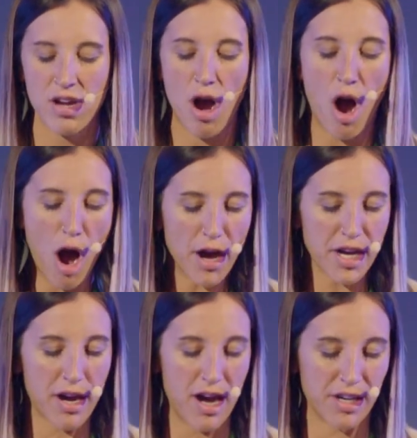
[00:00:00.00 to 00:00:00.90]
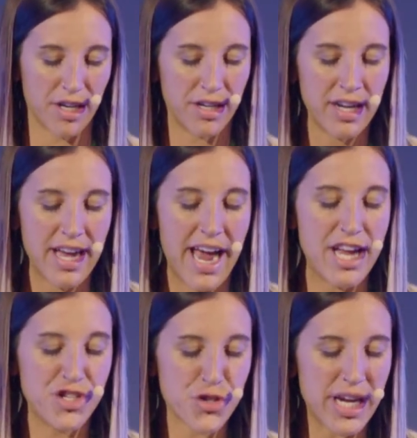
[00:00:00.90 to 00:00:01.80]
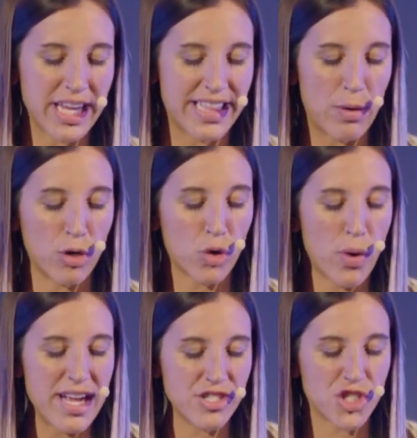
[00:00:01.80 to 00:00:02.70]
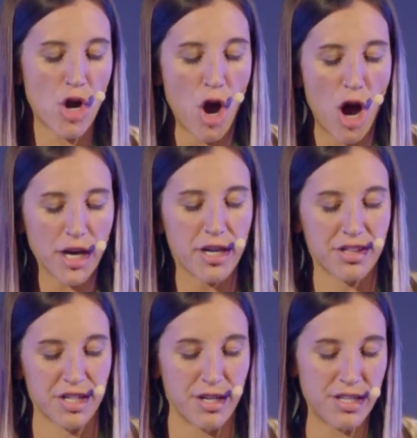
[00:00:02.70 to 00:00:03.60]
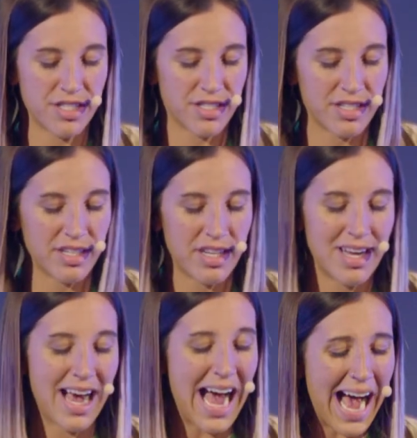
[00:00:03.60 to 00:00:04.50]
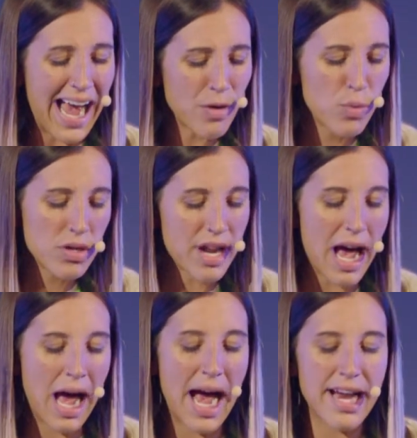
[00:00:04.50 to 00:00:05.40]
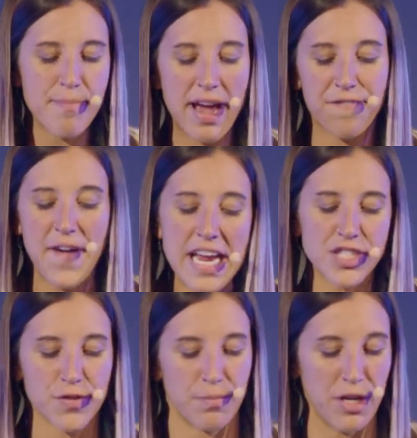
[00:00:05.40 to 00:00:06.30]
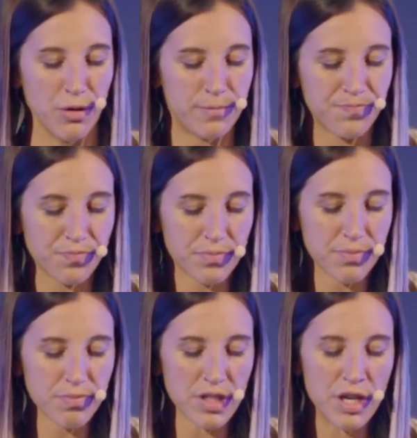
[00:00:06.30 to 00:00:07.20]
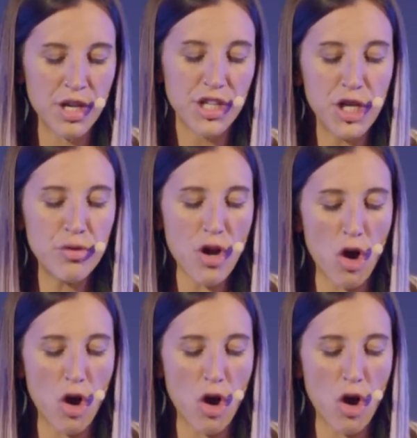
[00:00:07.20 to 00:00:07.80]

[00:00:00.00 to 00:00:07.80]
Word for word: all your hunger and drink that will quench all your thirst. I will not hide my face from you. You know